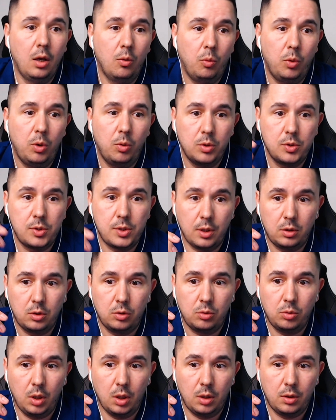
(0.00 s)
We will set
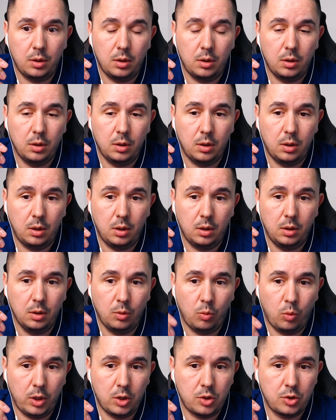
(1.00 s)
together
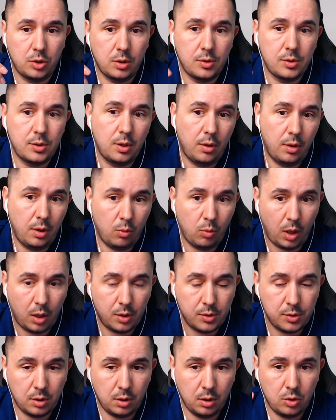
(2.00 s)
the questions, and they will
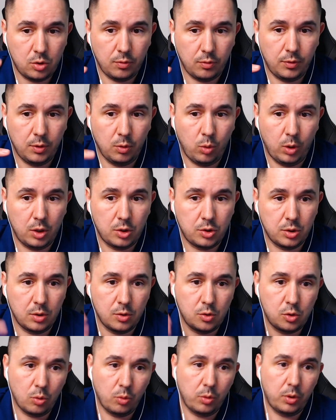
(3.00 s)
answer each of the
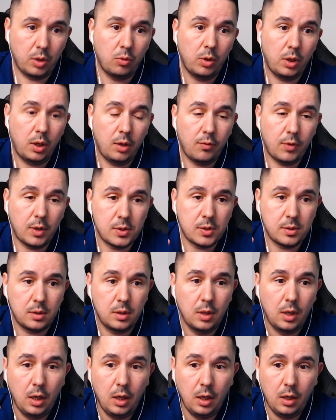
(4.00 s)
questions. So they will give
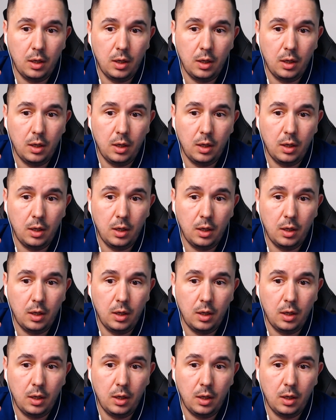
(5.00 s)
us